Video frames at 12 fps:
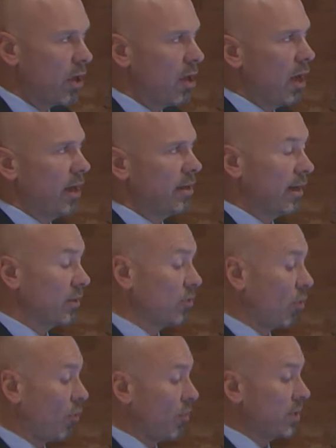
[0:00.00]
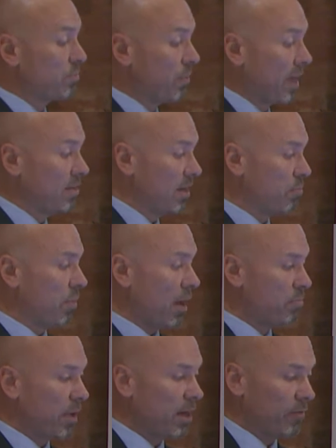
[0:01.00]
And that has always been a
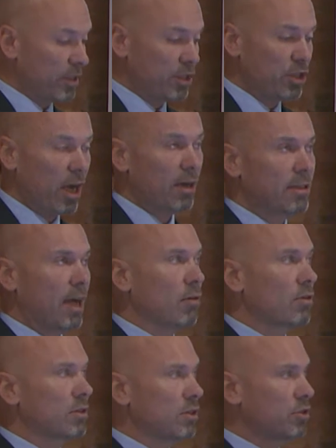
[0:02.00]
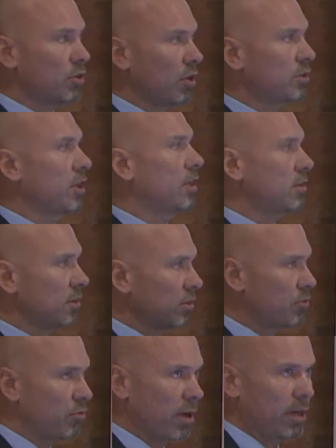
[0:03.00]
bit of a challenge. How does a search engine
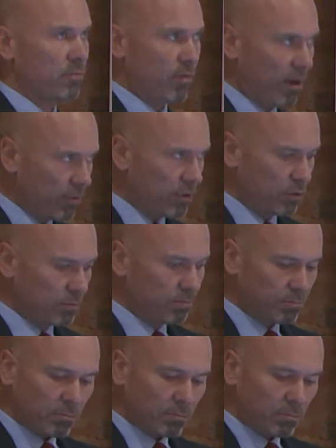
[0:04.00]
create revenue?